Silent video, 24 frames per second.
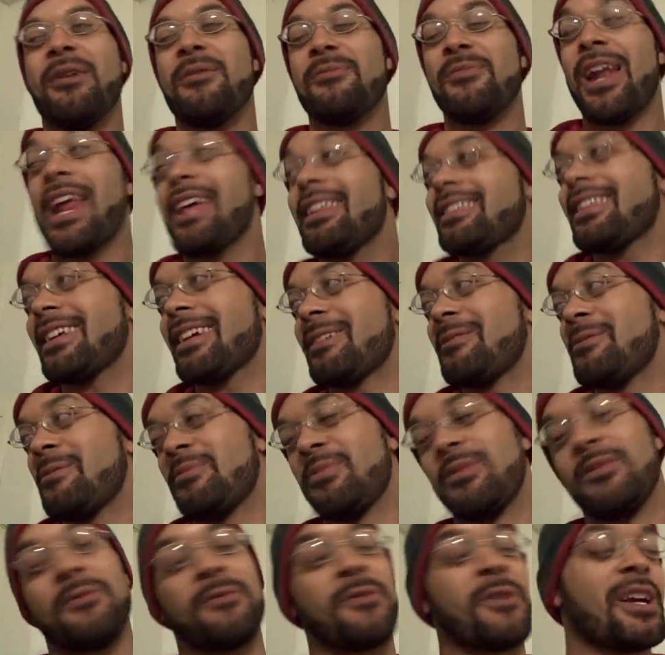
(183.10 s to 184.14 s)
I think it would
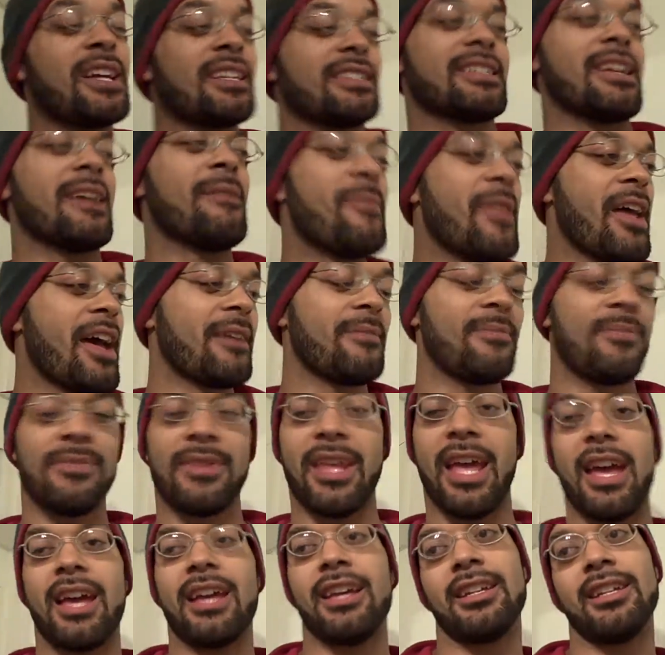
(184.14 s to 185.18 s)
be fresh.
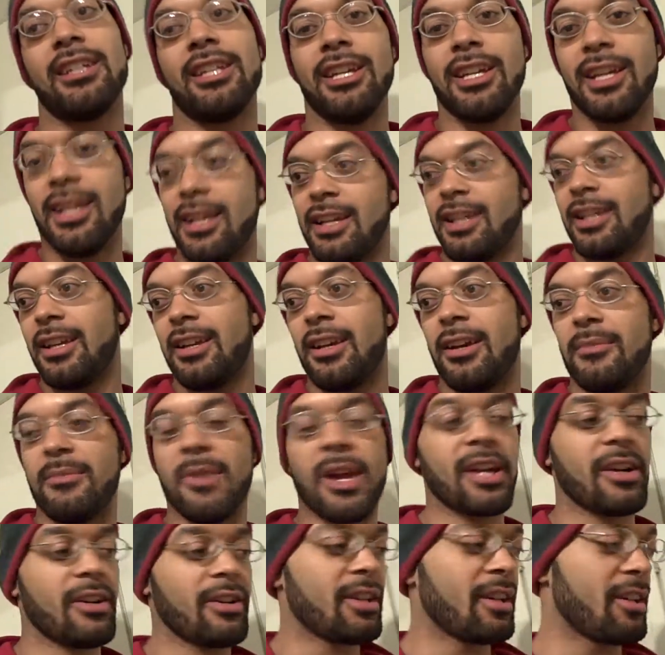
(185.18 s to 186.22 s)
My
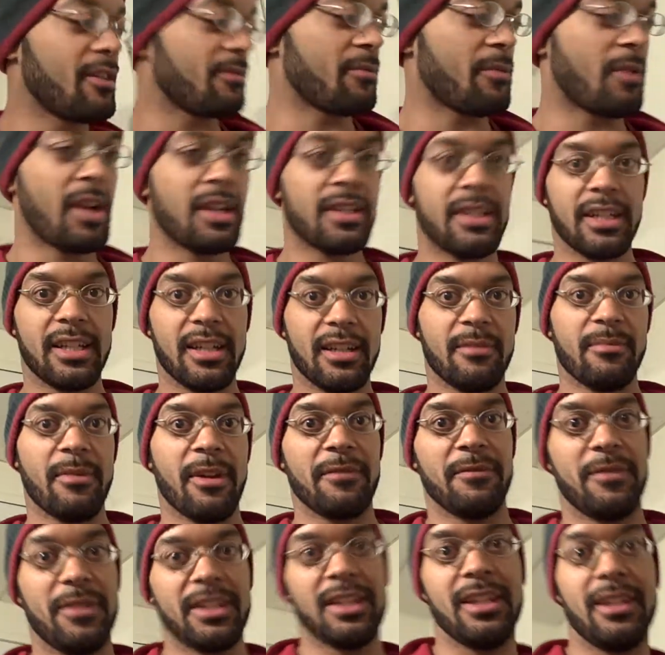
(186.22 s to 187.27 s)
girl doesn't watch any of my
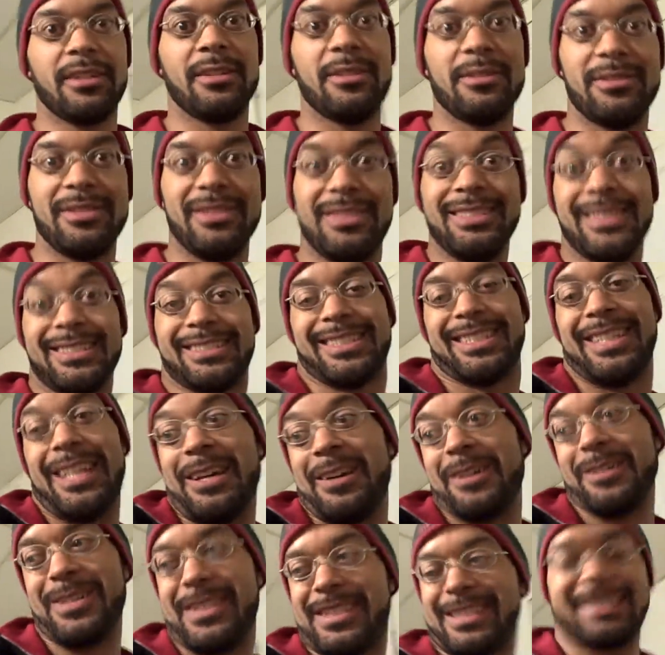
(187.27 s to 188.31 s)
videos,
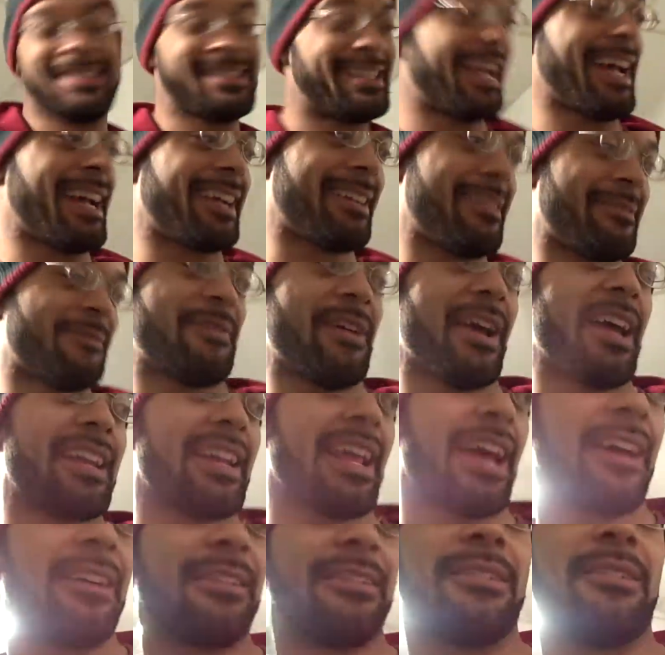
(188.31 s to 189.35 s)
so she's not going to find
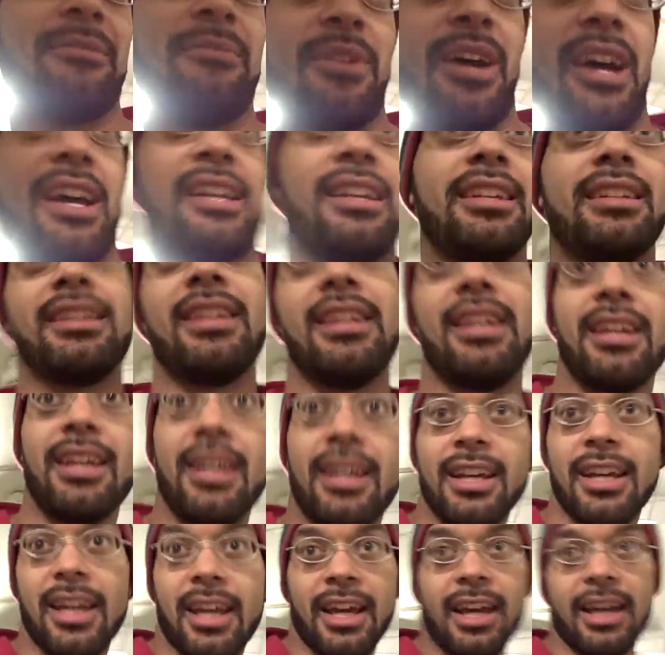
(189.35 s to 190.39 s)
out about it
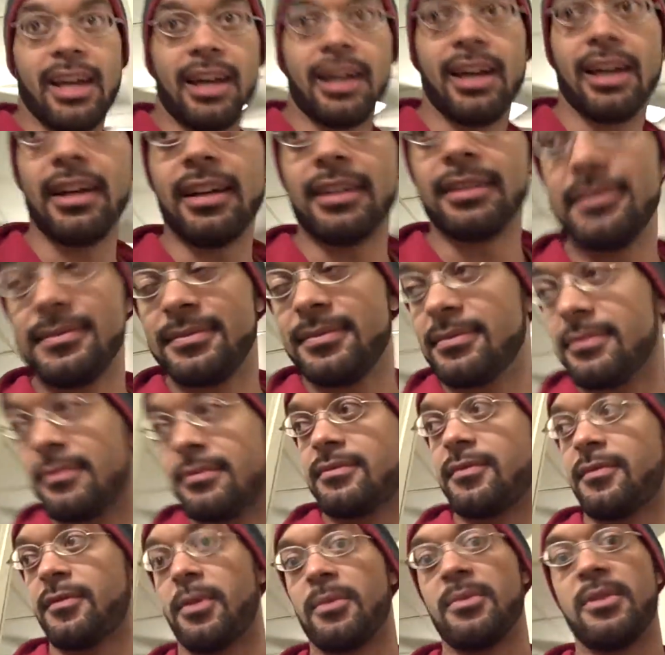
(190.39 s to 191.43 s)

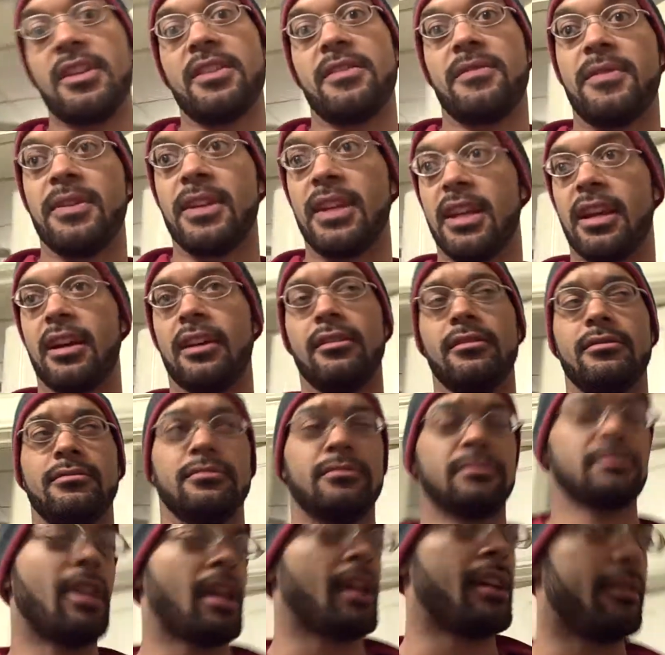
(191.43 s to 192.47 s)
from this video.
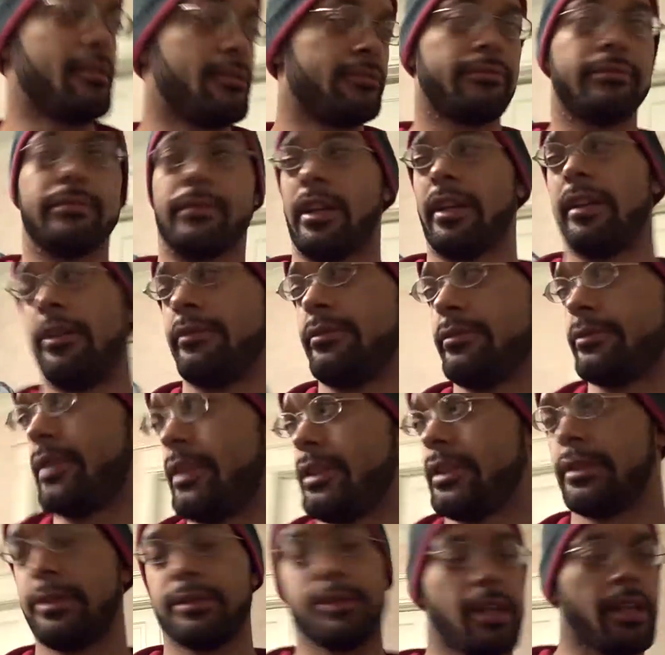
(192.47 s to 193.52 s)
I
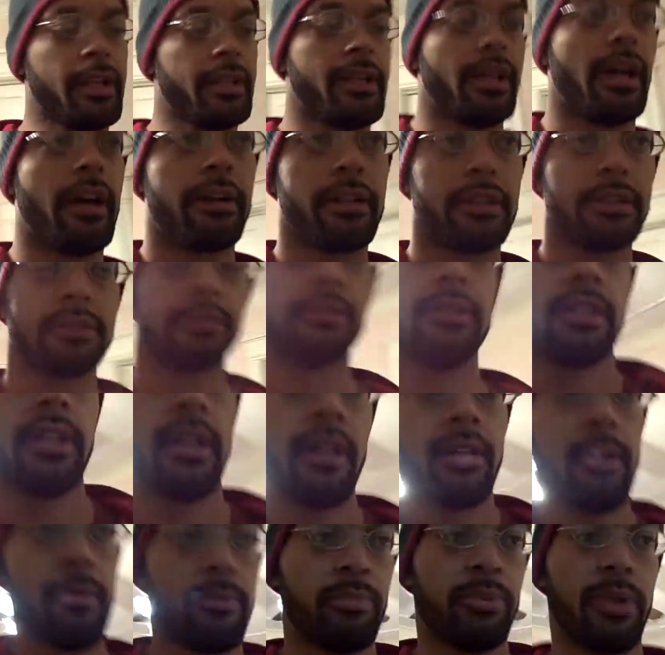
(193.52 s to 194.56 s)
doubt it.
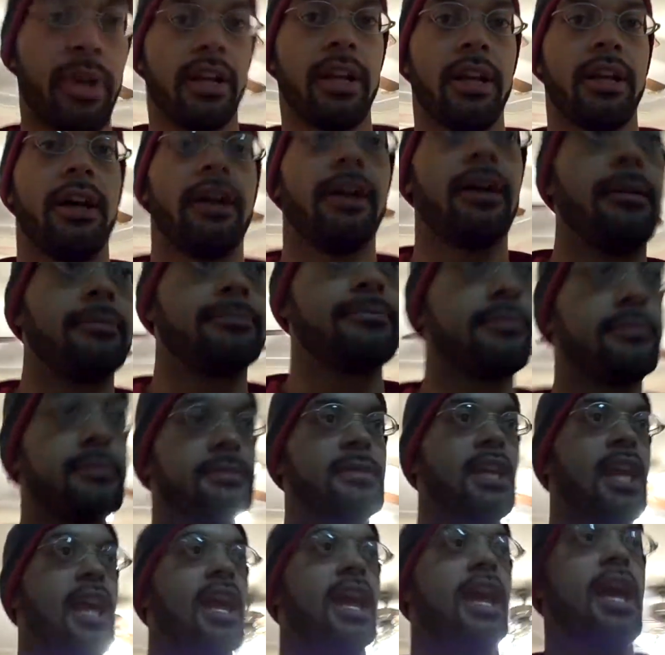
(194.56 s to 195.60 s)
But
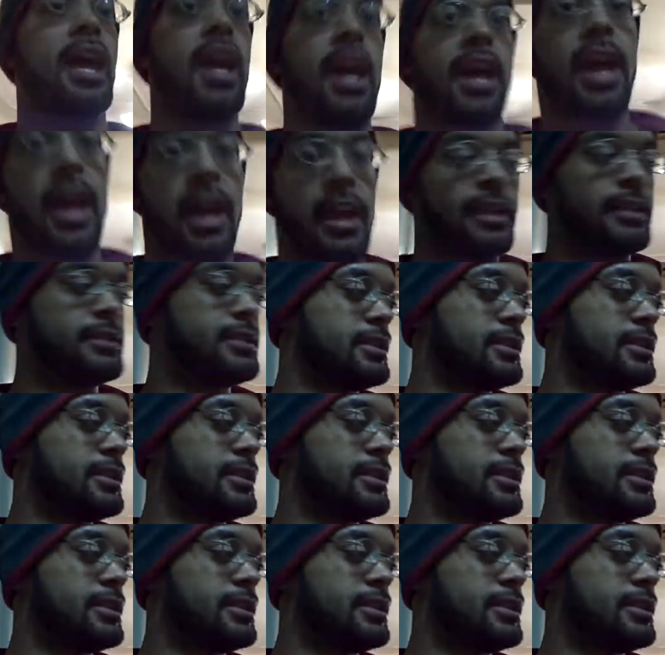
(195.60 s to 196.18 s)
yeah.